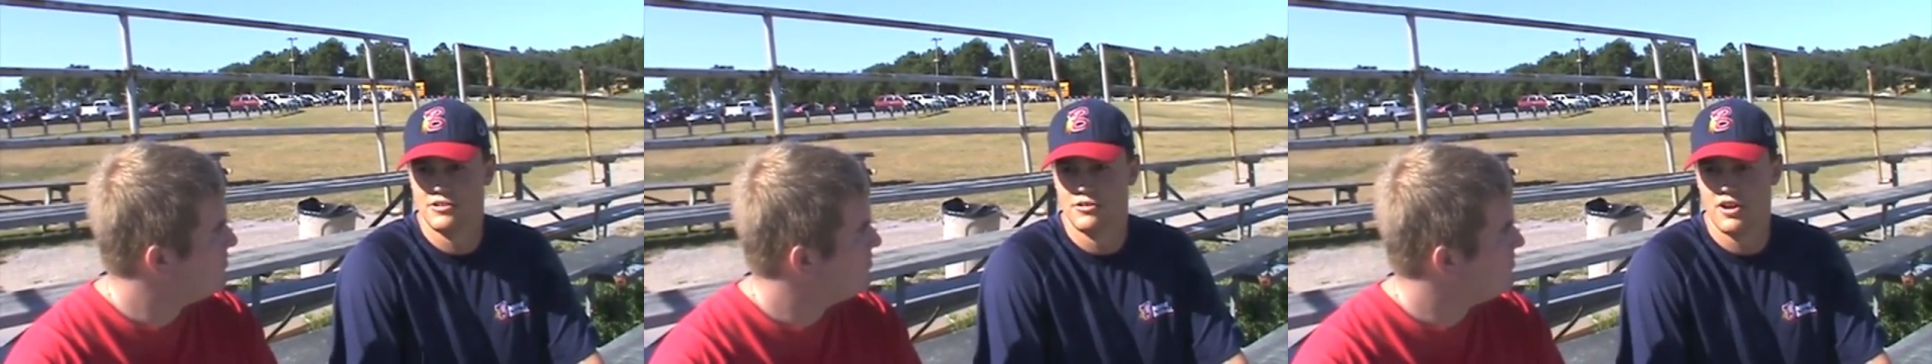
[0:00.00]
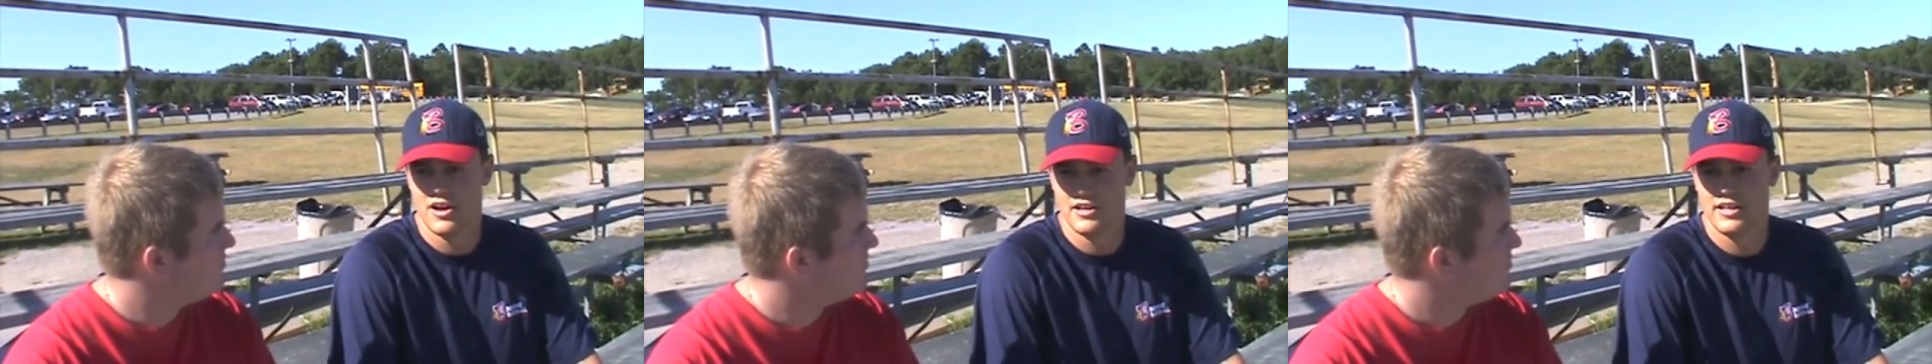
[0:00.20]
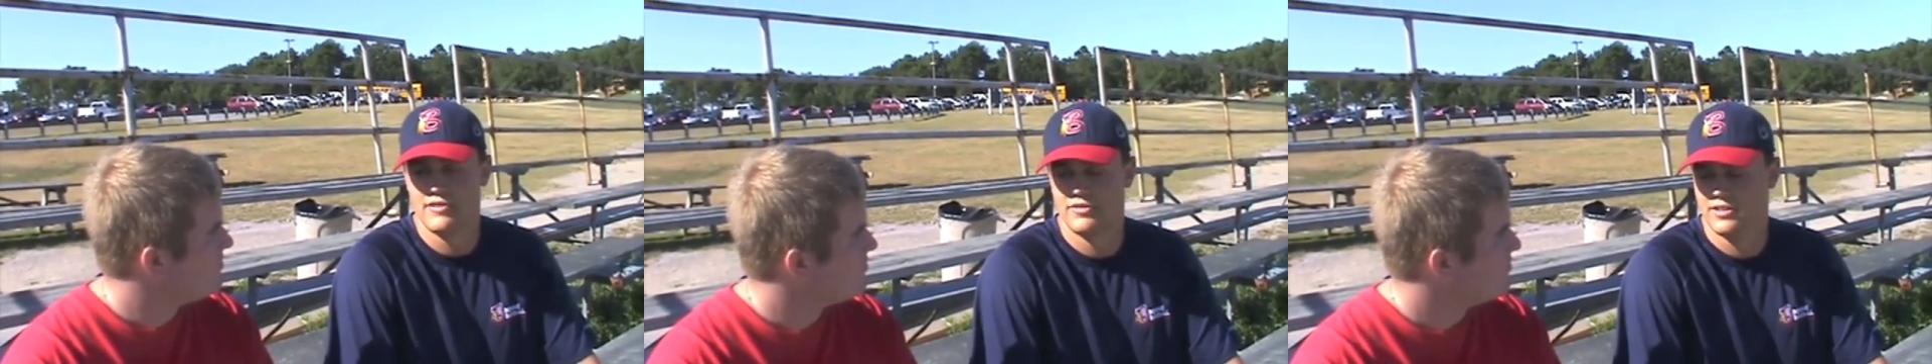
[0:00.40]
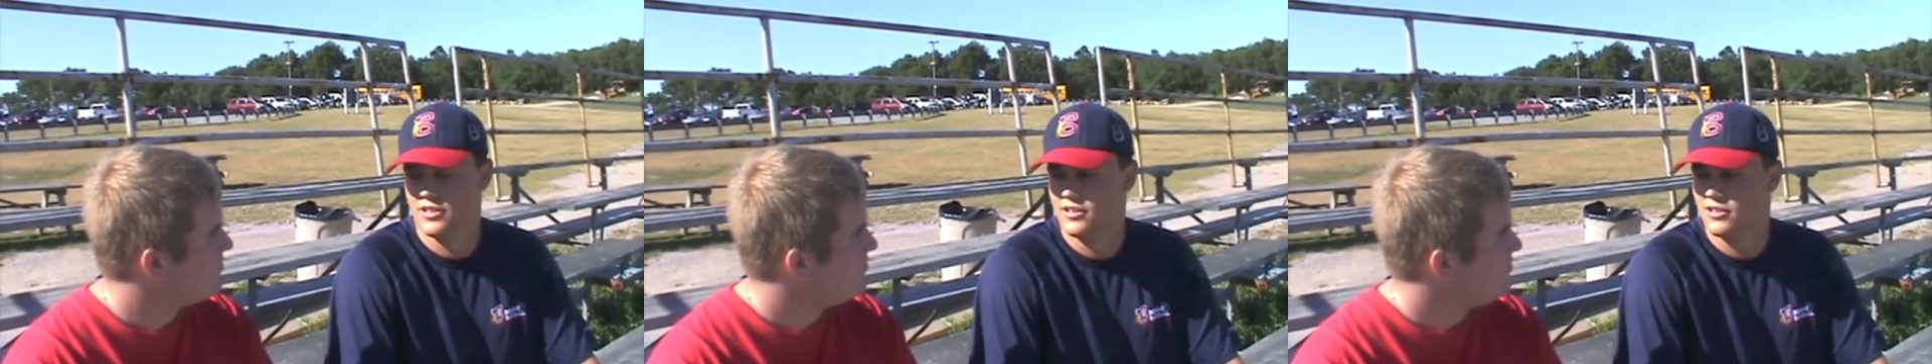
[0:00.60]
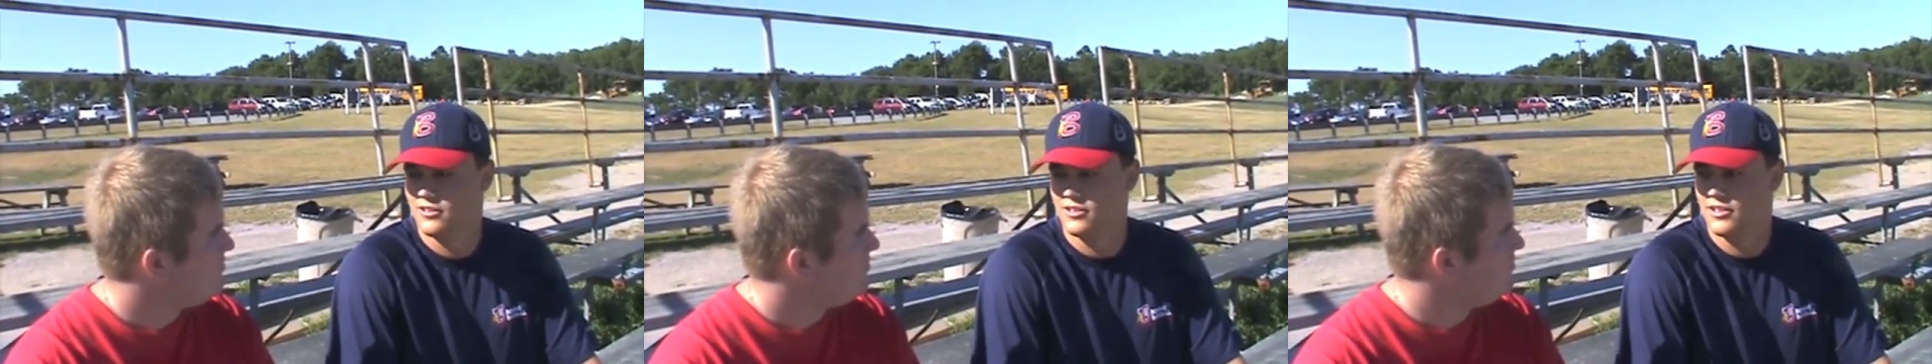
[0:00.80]
not giving
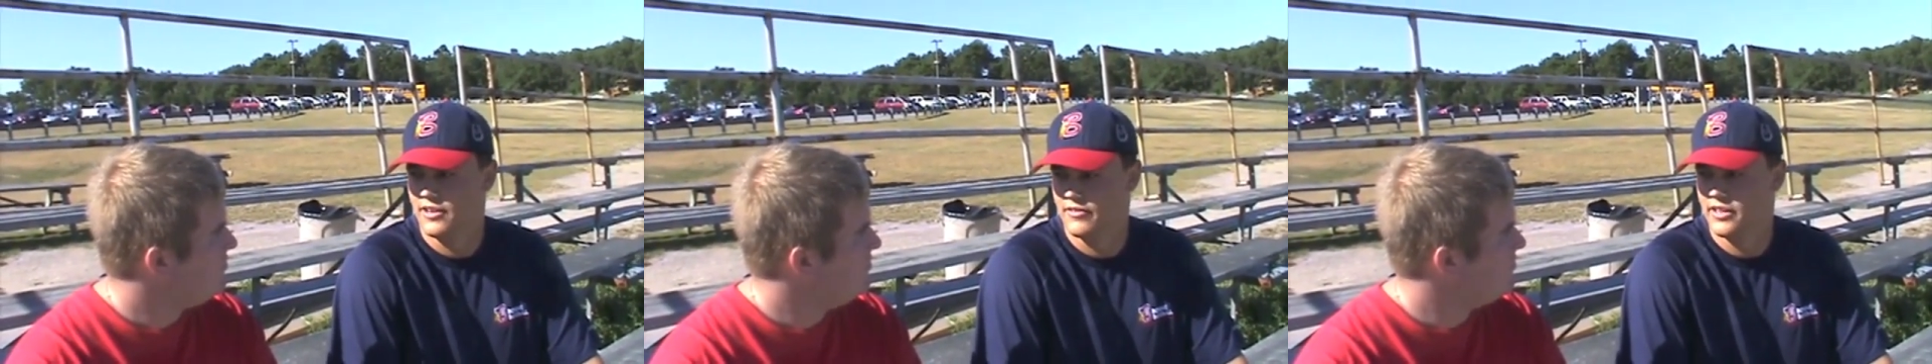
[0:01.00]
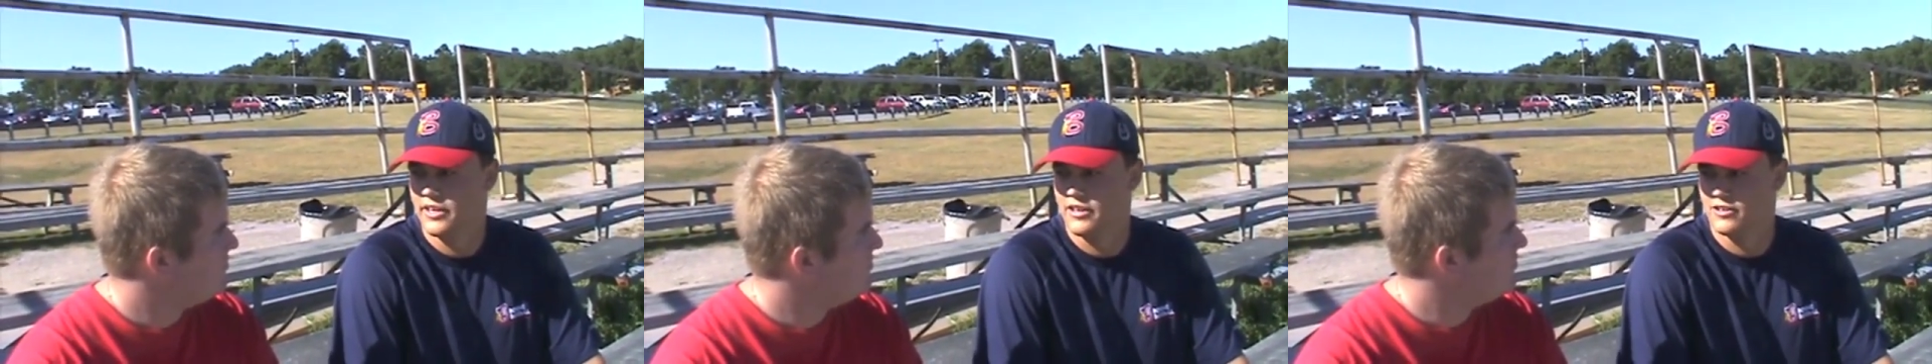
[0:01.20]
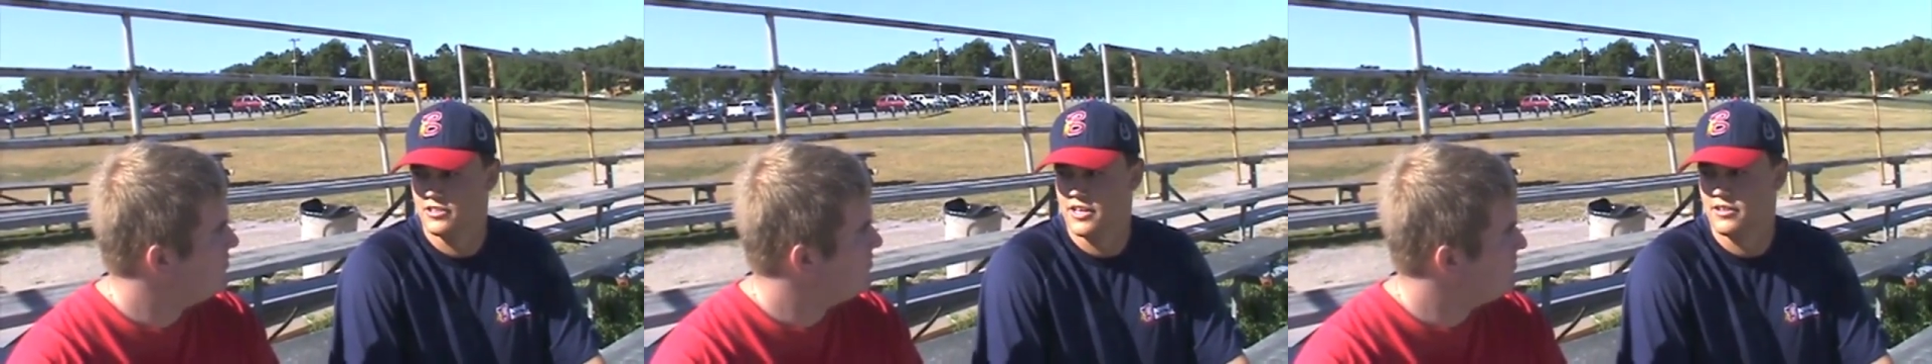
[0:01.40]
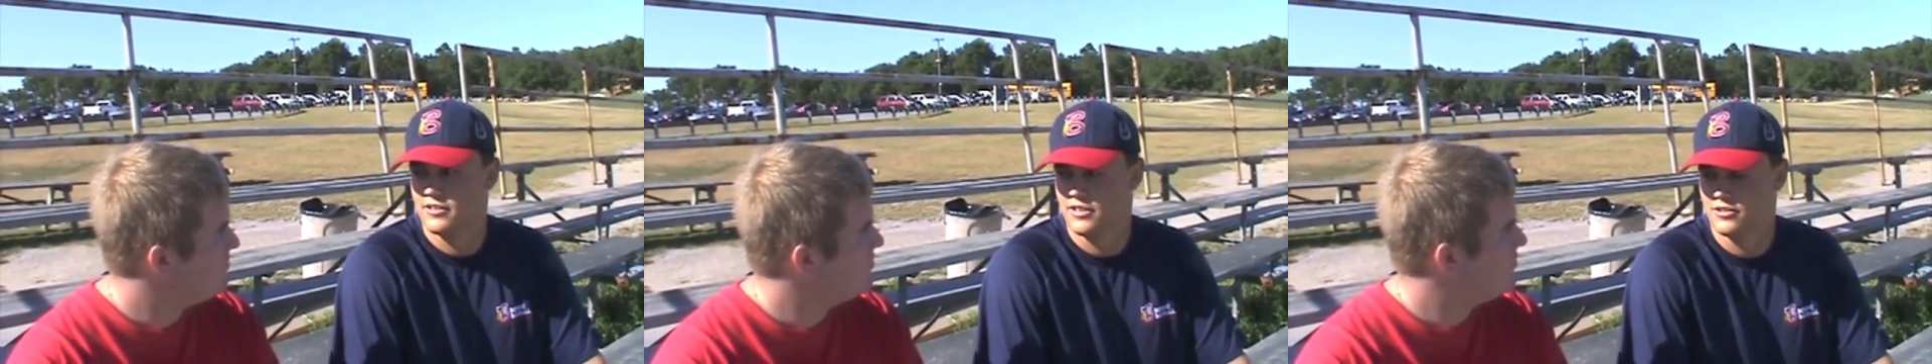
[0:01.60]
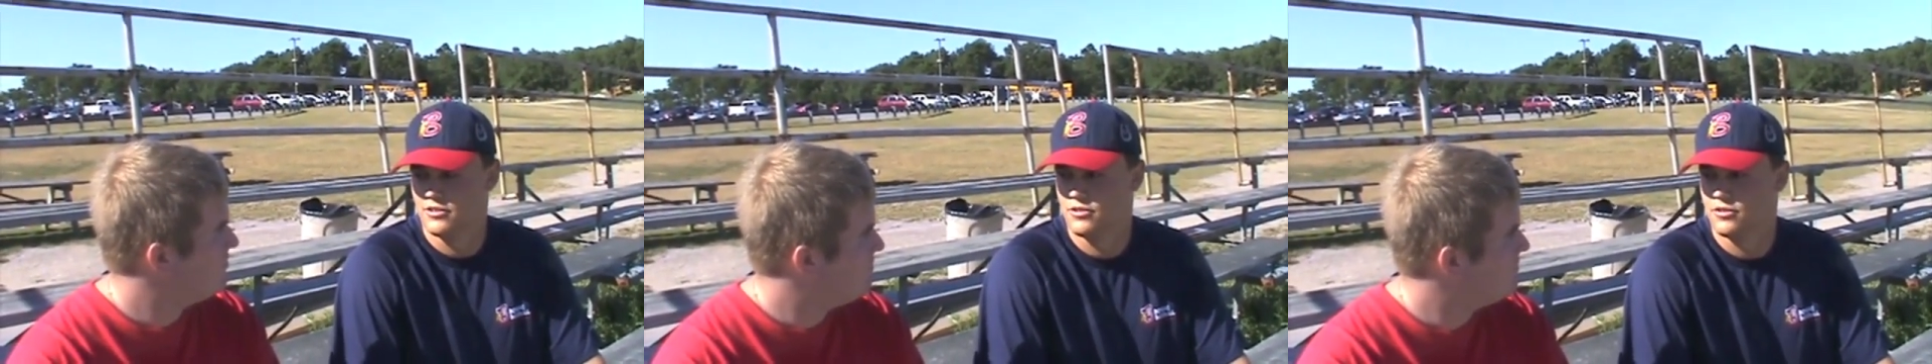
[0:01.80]
the hitters
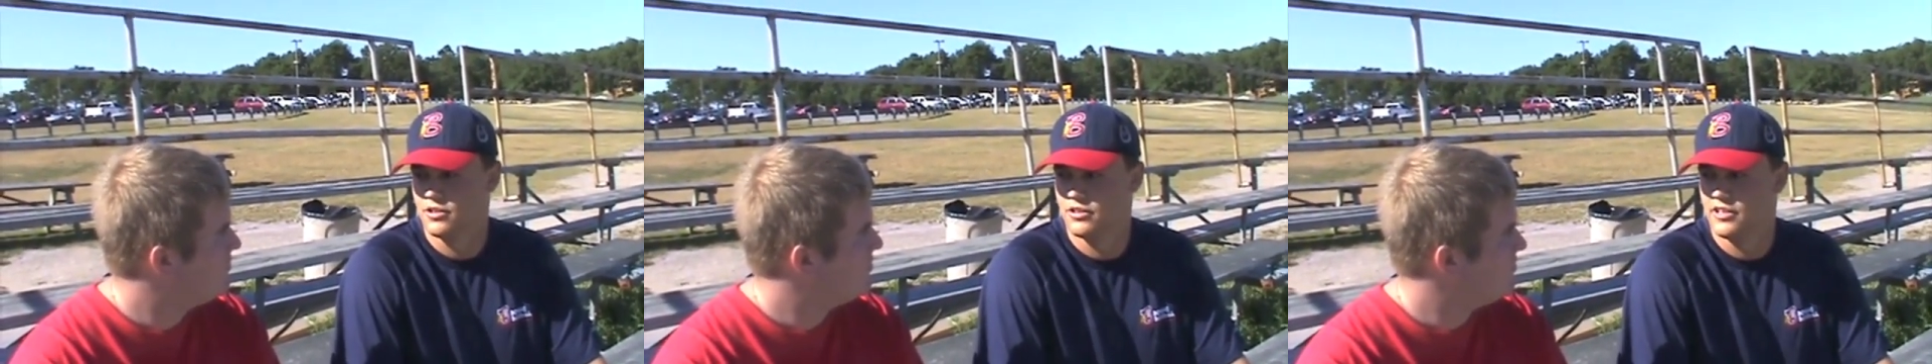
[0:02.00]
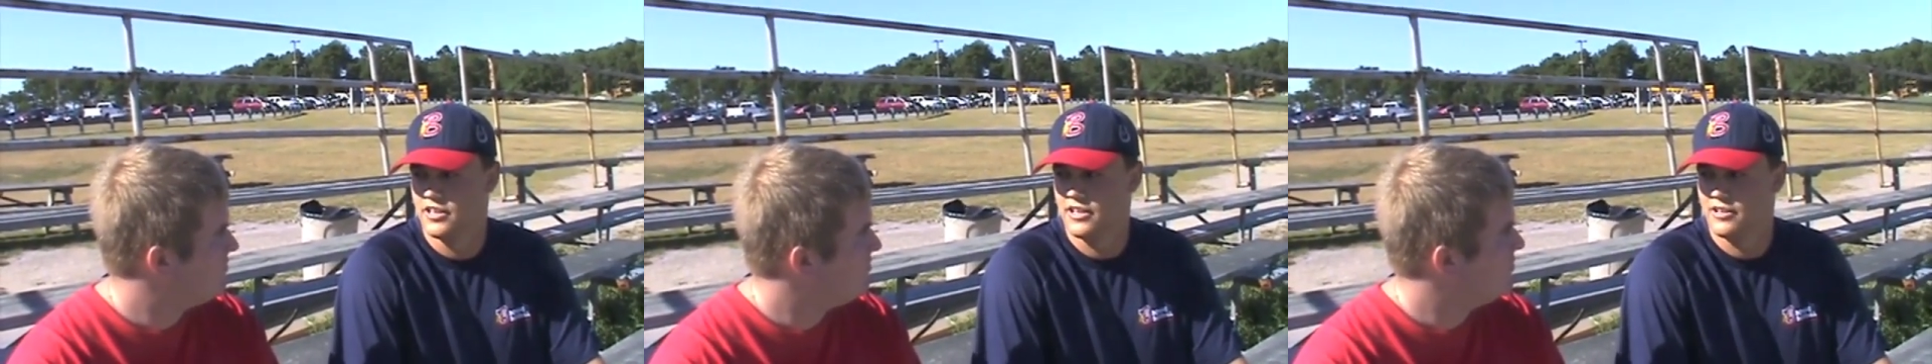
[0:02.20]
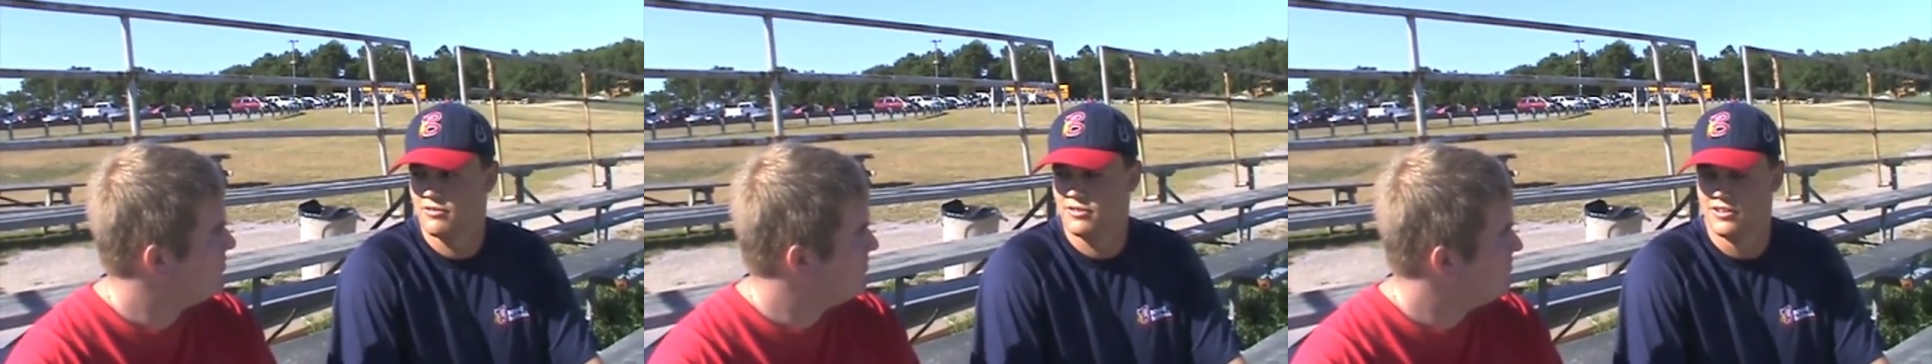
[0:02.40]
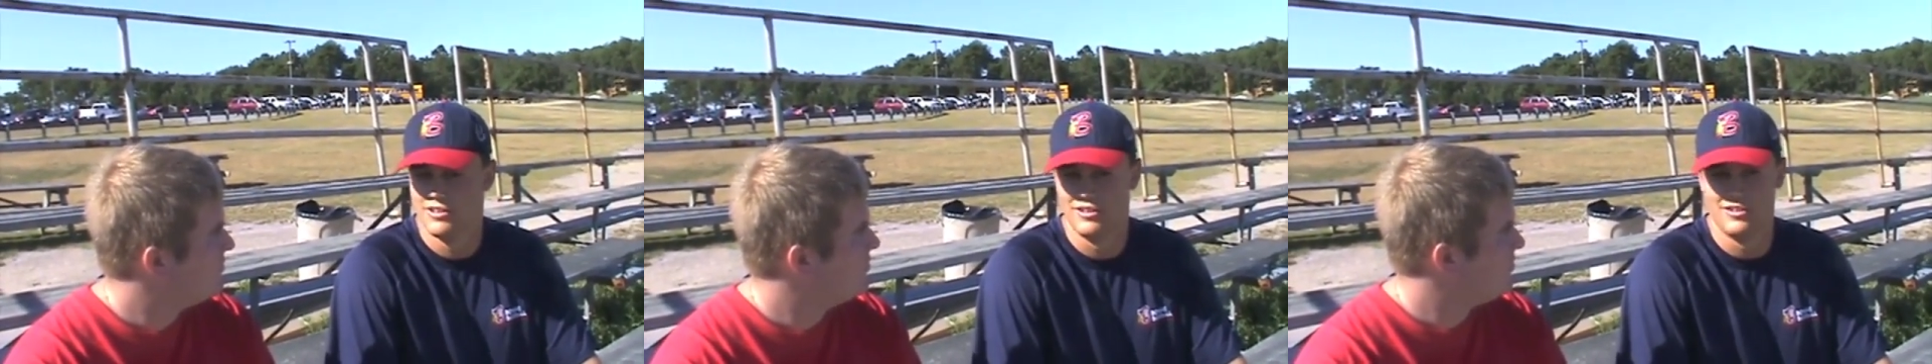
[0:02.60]
anything too good to hit in